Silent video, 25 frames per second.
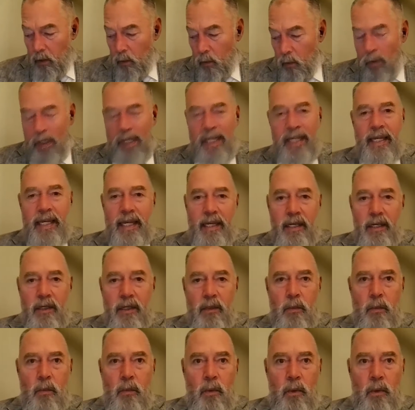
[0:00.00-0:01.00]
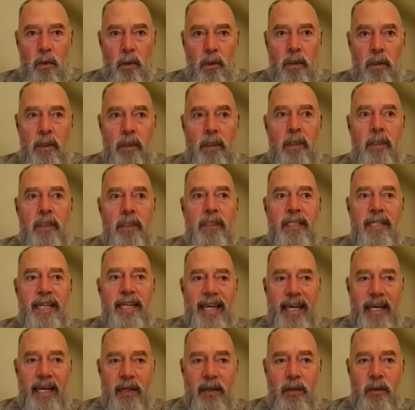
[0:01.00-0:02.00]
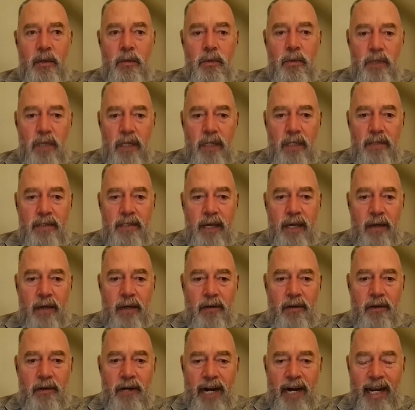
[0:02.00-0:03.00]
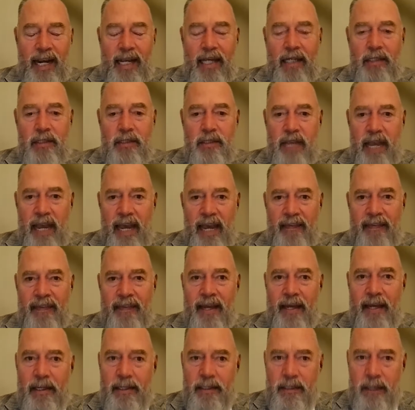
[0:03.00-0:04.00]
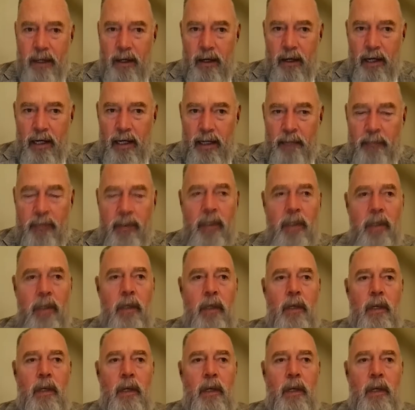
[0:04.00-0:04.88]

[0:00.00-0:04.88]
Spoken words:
we need to work to get those guns out of their hands at that time.